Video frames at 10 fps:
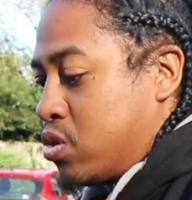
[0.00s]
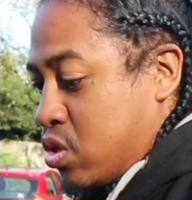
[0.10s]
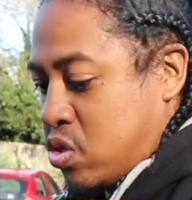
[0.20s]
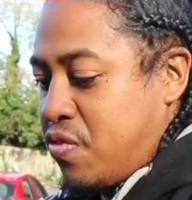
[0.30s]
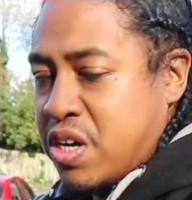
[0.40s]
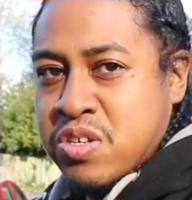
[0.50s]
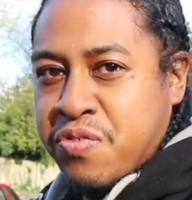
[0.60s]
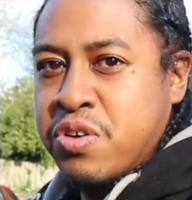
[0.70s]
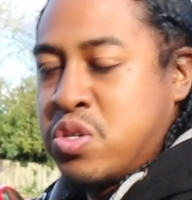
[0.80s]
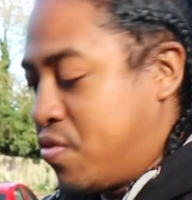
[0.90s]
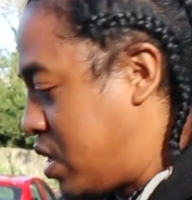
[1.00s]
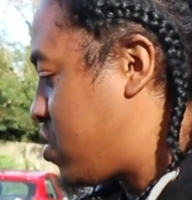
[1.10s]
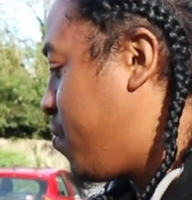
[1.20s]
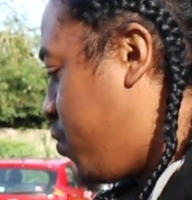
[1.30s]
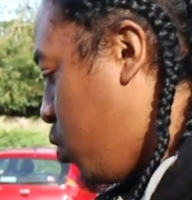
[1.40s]
so 2003
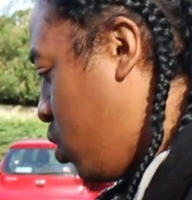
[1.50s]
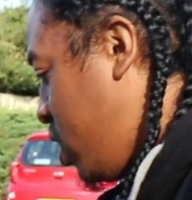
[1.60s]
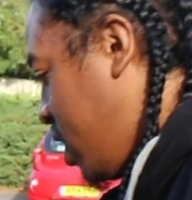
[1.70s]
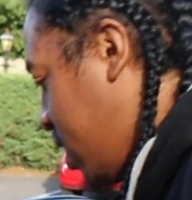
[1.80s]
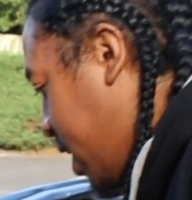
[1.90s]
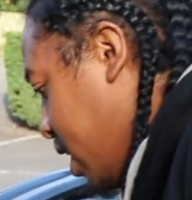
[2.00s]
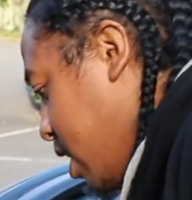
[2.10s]
2004 they,